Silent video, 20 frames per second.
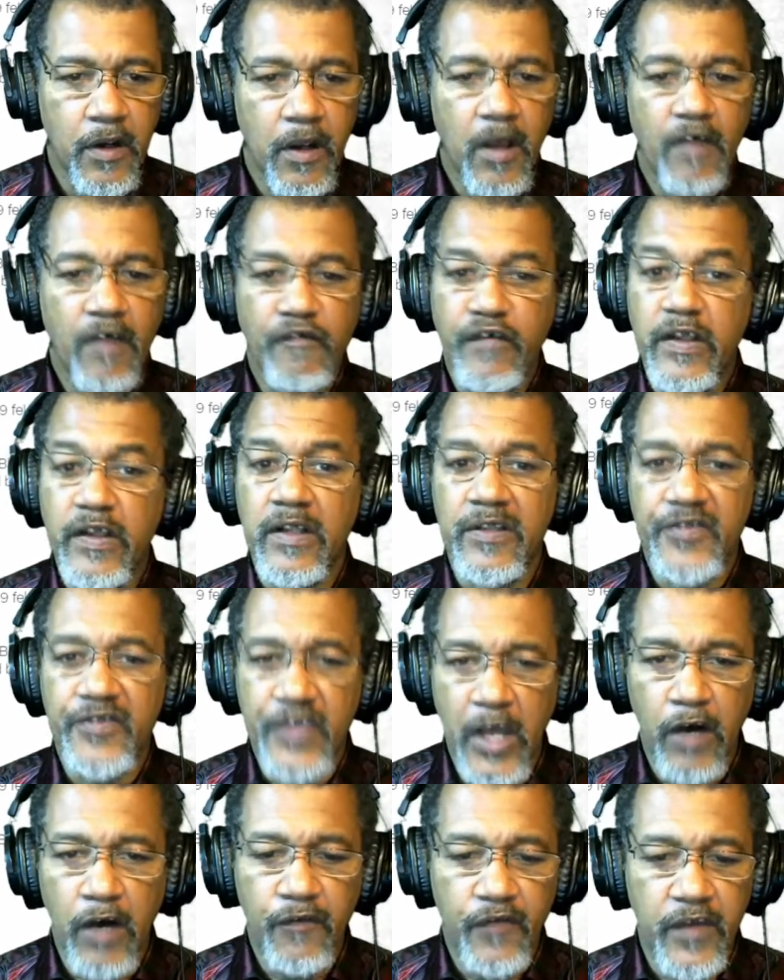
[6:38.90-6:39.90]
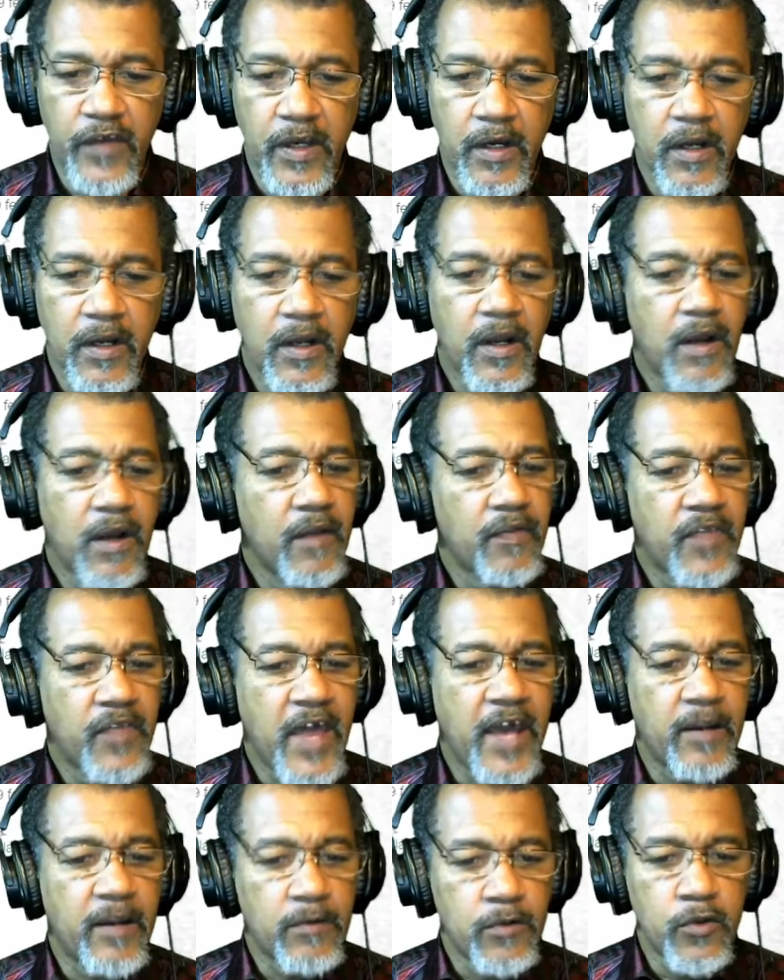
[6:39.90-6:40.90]
Philadelphia,
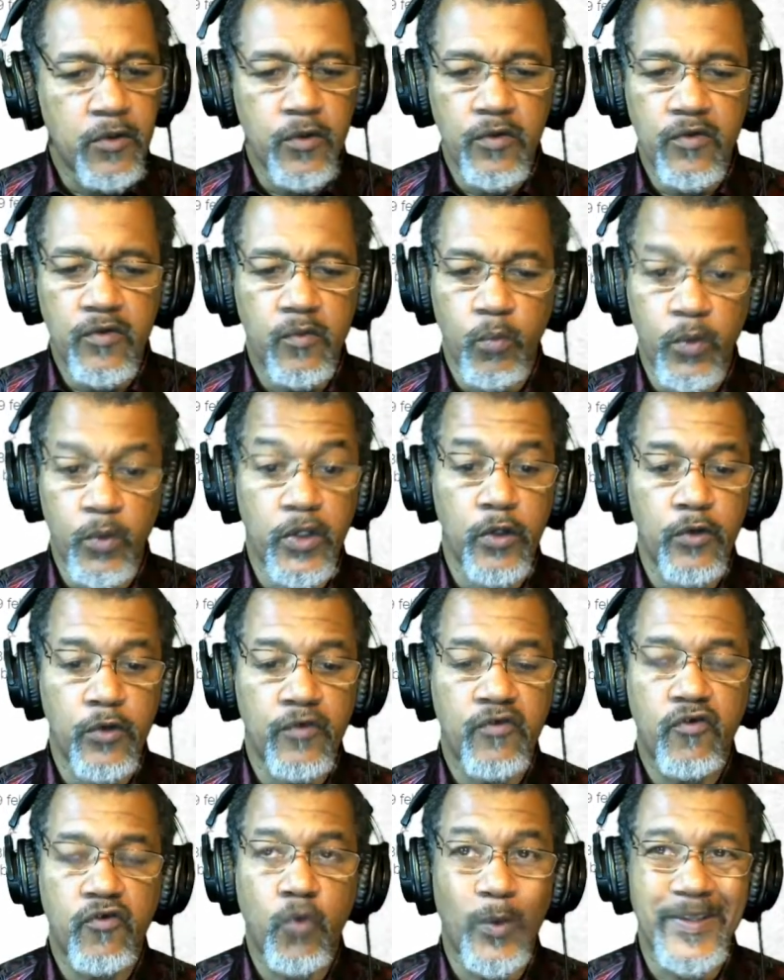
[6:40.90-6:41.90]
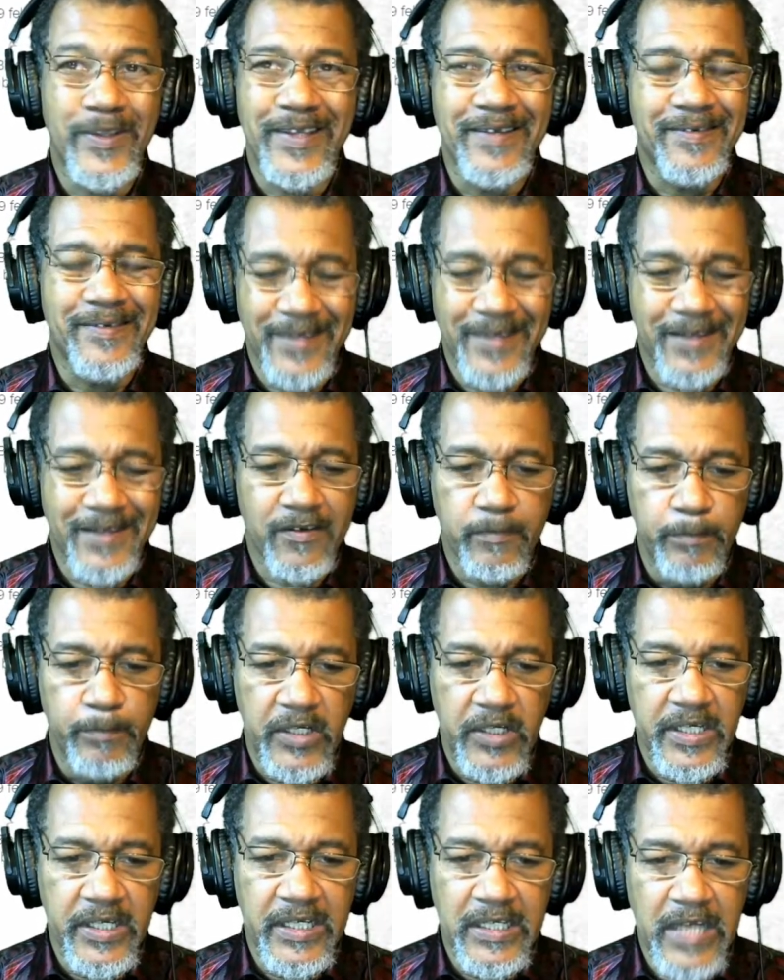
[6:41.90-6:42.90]
that would lose $26
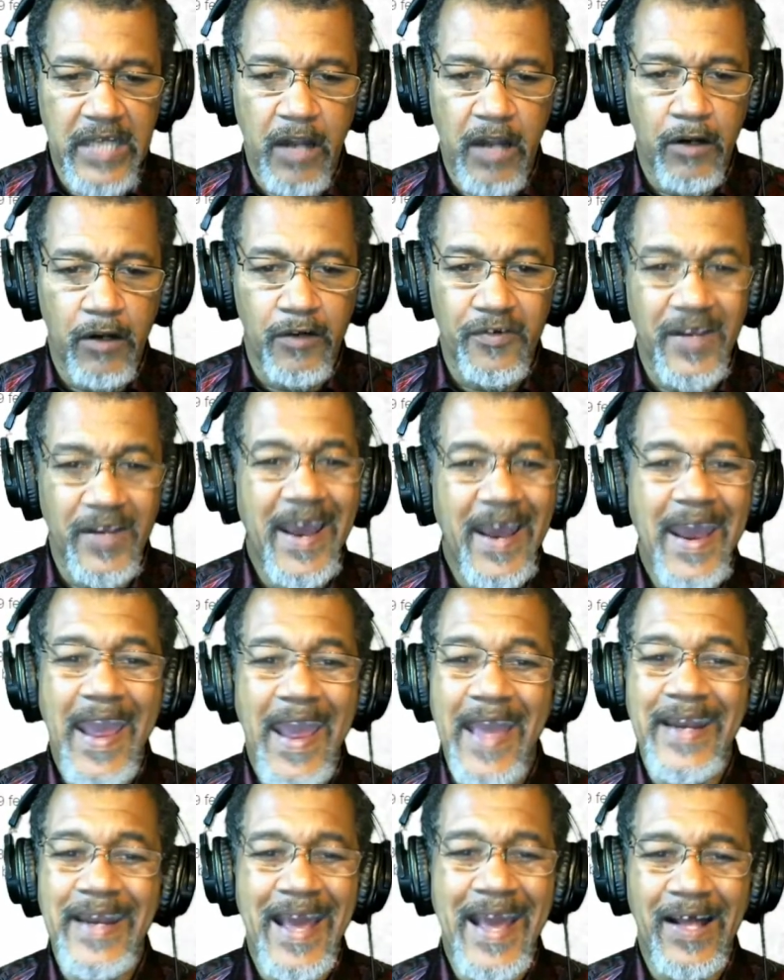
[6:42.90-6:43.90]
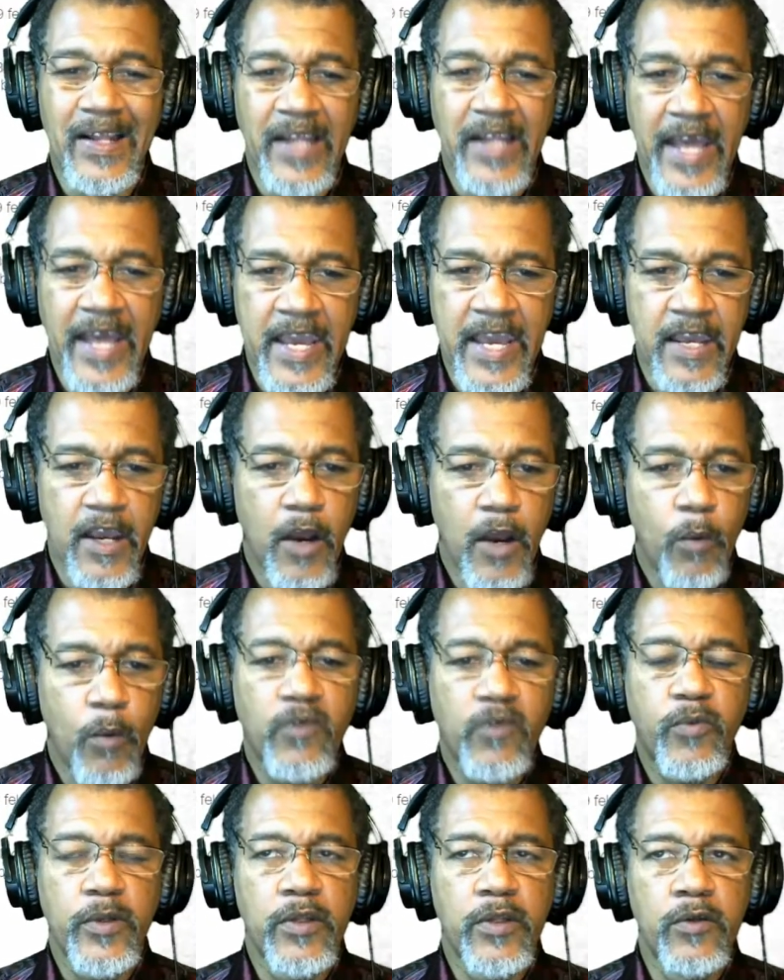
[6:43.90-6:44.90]
million, and LA,
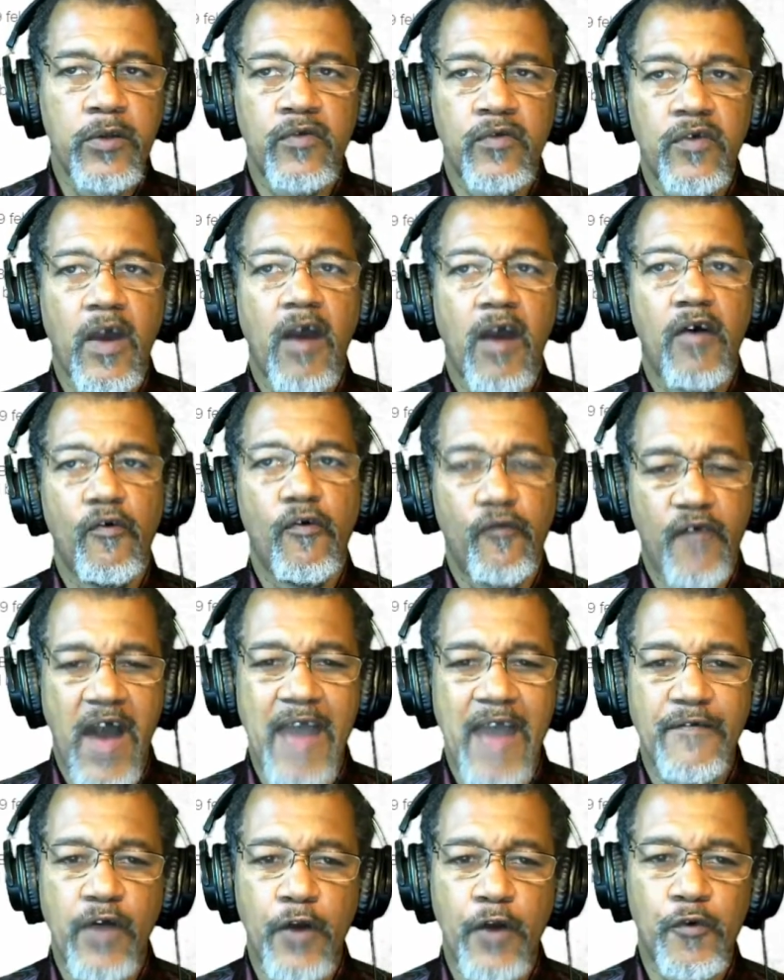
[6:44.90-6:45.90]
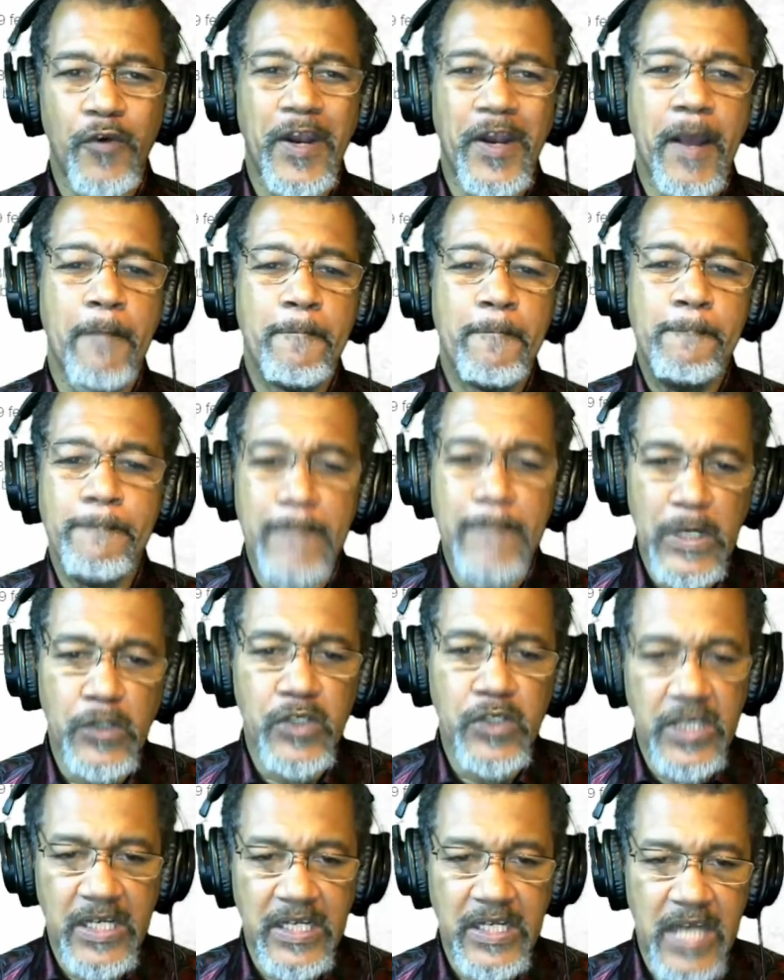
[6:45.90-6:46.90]
which would lose $500
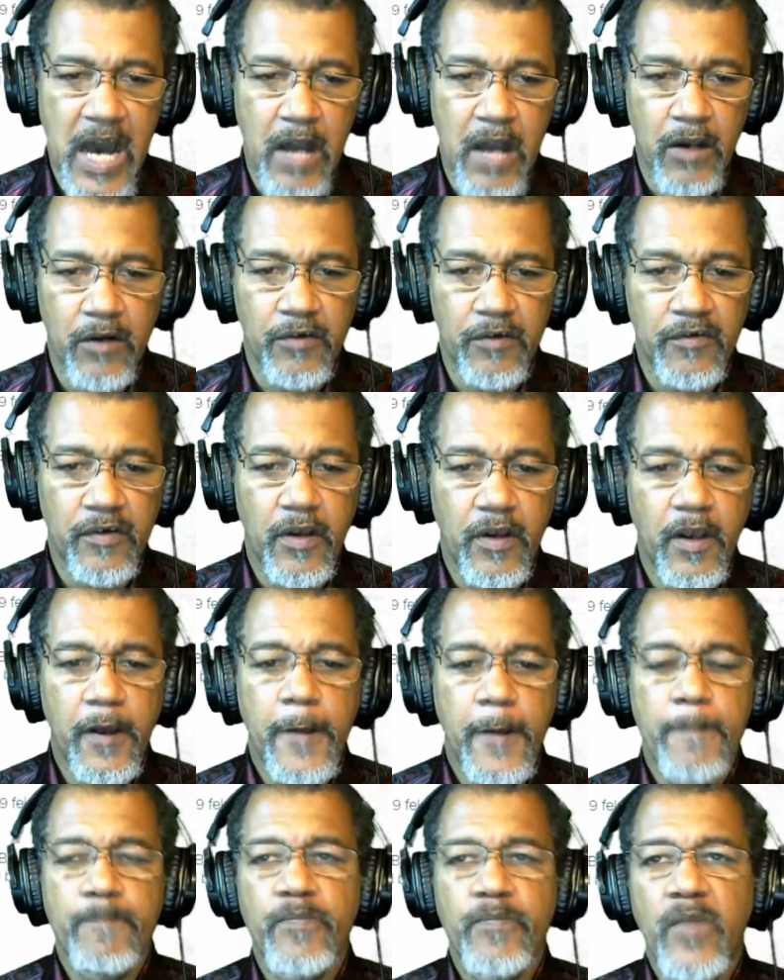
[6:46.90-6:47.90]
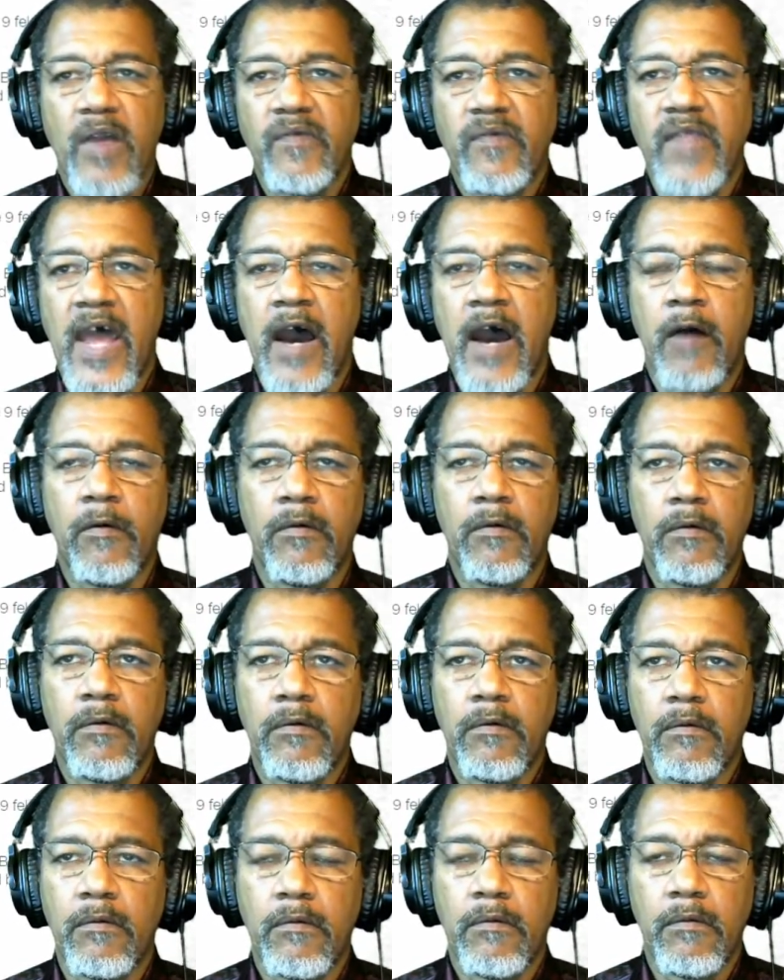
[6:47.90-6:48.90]
million. Now,
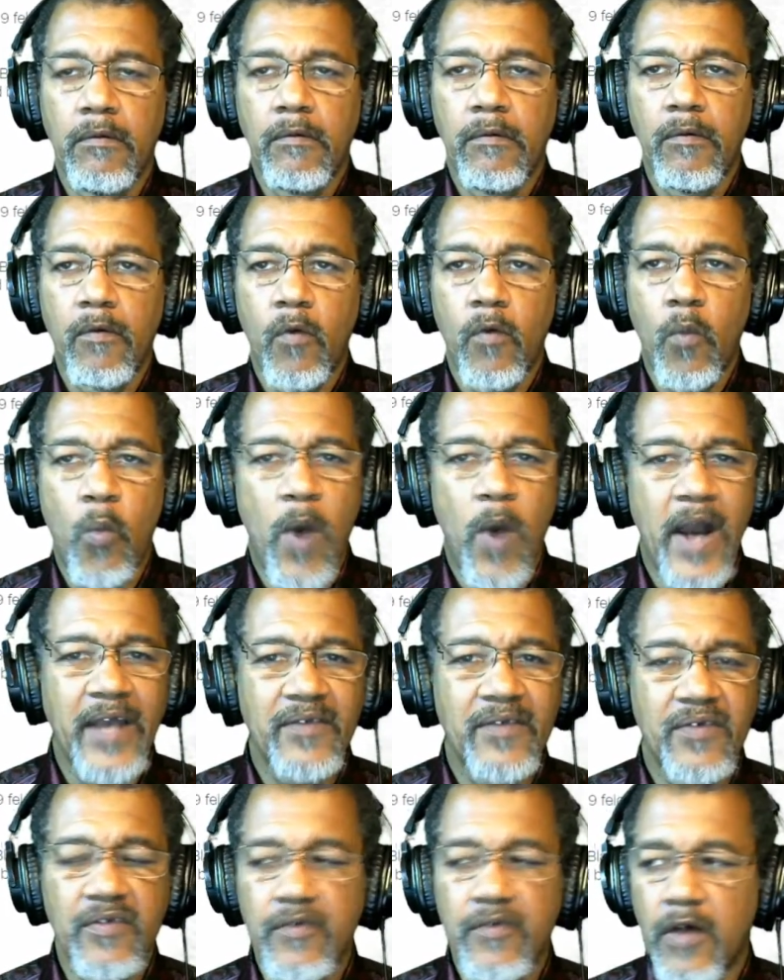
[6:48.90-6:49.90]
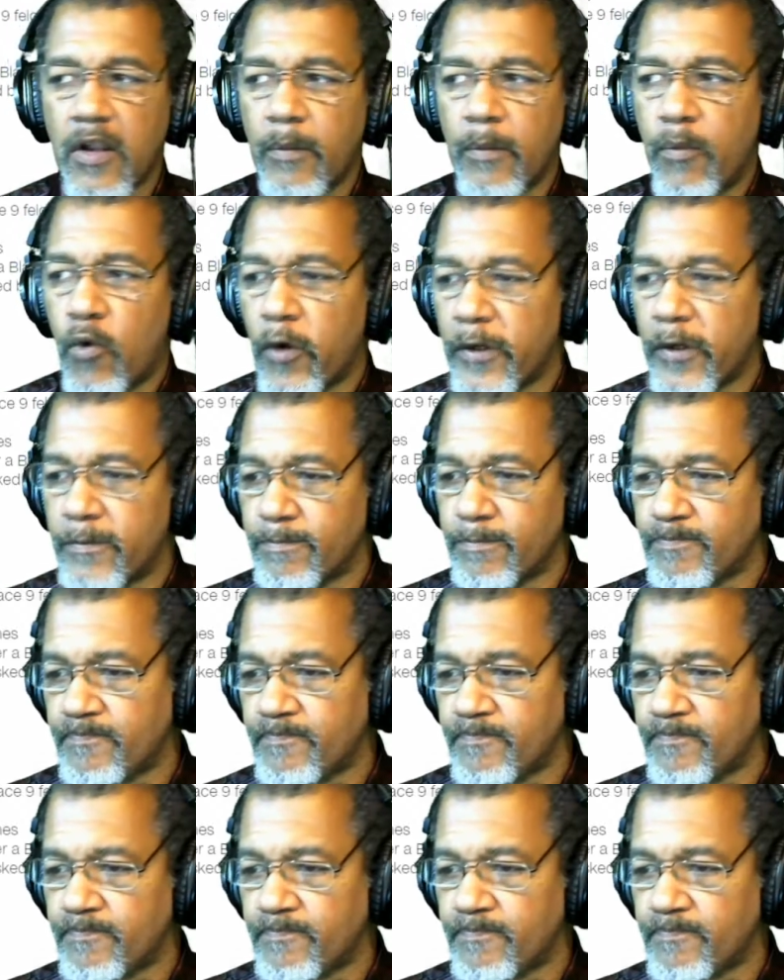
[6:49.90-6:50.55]
why is this all important?